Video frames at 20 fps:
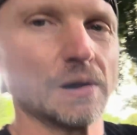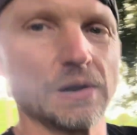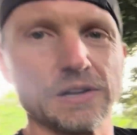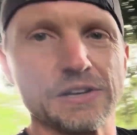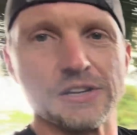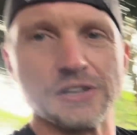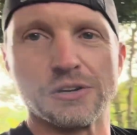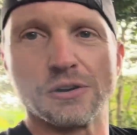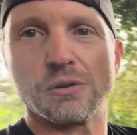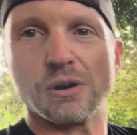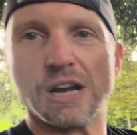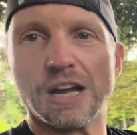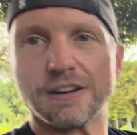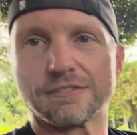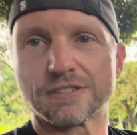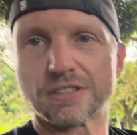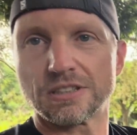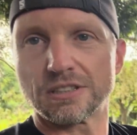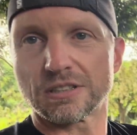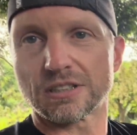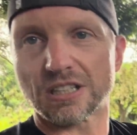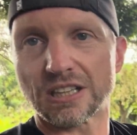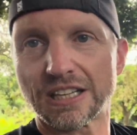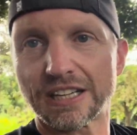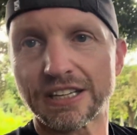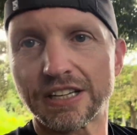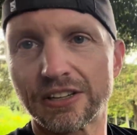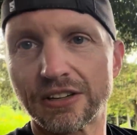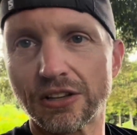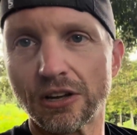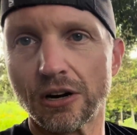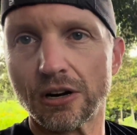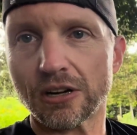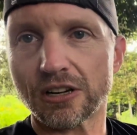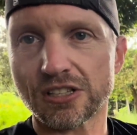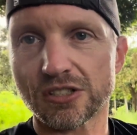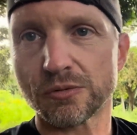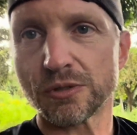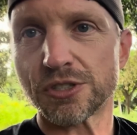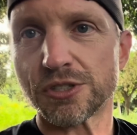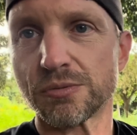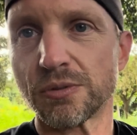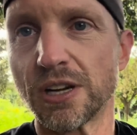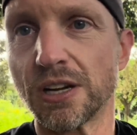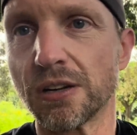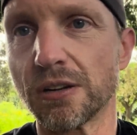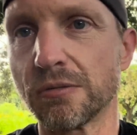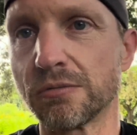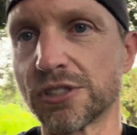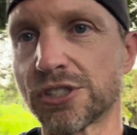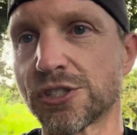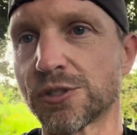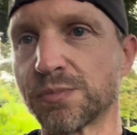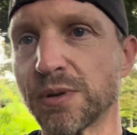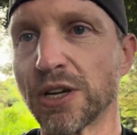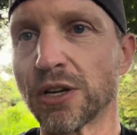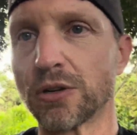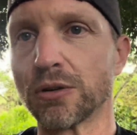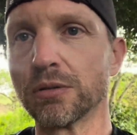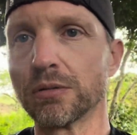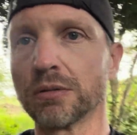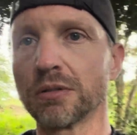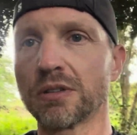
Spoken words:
You don't have to click into the Arca Swiss rail, which has been cool